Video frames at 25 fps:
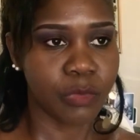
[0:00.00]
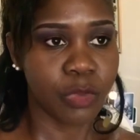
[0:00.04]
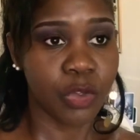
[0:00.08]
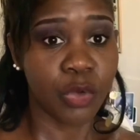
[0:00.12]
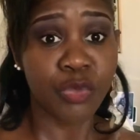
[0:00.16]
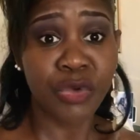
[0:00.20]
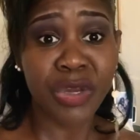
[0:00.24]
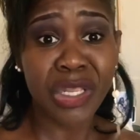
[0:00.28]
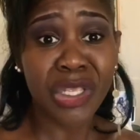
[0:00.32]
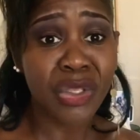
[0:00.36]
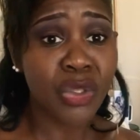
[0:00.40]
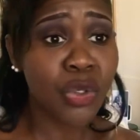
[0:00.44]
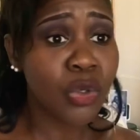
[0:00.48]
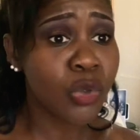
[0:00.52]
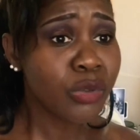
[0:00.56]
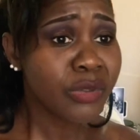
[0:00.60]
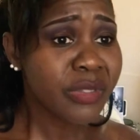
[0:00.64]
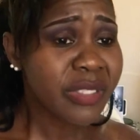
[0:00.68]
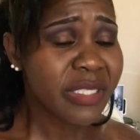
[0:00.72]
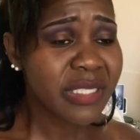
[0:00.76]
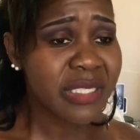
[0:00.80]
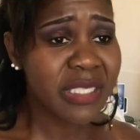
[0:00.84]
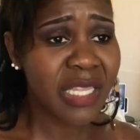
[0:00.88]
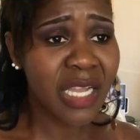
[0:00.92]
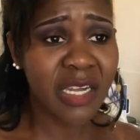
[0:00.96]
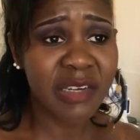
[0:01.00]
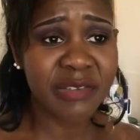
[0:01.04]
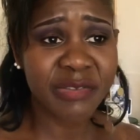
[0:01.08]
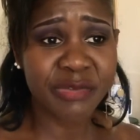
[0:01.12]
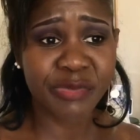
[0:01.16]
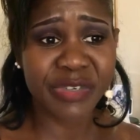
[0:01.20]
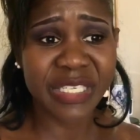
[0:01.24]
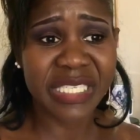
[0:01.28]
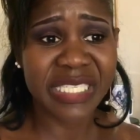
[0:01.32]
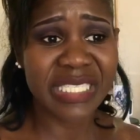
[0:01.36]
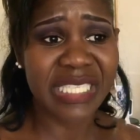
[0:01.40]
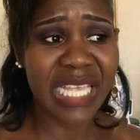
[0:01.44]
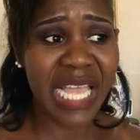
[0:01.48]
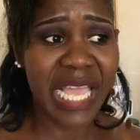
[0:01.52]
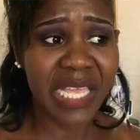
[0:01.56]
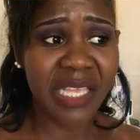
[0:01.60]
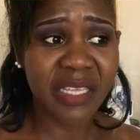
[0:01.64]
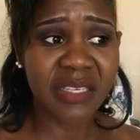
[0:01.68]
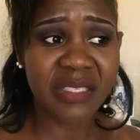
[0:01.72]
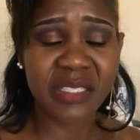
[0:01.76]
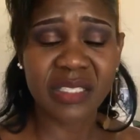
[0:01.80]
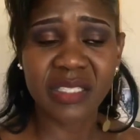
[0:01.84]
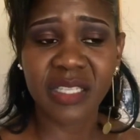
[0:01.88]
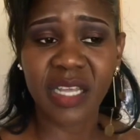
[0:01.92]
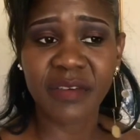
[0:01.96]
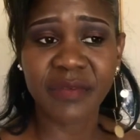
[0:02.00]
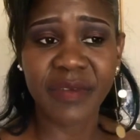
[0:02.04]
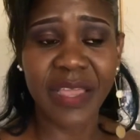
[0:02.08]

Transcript: reuse stuff, recycle stuff,